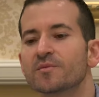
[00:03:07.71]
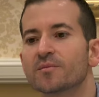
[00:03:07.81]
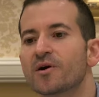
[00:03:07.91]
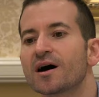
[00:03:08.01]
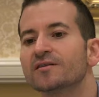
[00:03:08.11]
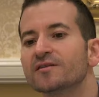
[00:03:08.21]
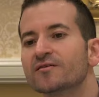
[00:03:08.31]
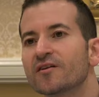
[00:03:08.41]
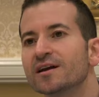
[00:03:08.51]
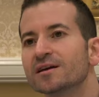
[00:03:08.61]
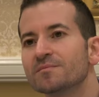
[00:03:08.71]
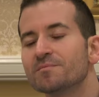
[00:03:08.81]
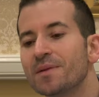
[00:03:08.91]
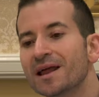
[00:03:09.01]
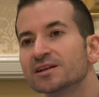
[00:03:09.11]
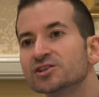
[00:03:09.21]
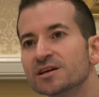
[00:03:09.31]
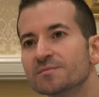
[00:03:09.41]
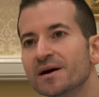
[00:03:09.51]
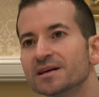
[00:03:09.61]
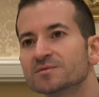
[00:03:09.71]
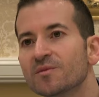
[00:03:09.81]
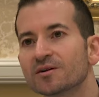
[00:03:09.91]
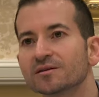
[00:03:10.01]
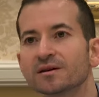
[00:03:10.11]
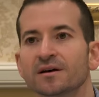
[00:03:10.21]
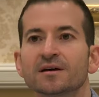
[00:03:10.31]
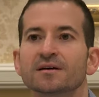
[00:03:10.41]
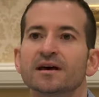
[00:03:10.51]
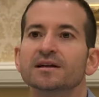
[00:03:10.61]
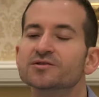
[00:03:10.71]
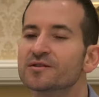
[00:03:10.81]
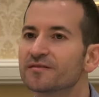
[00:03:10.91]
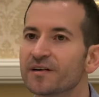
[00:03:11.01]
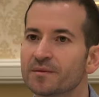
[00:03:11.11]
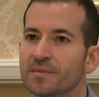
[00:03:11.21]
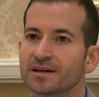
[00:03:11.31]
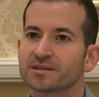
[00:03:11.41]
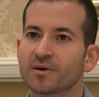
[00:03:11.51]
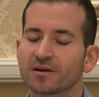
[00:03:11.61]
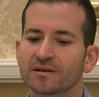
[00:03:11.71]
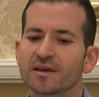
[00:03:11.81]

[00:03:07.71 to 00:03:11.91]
proprietary trading balance sheet-based model into a fund-based model.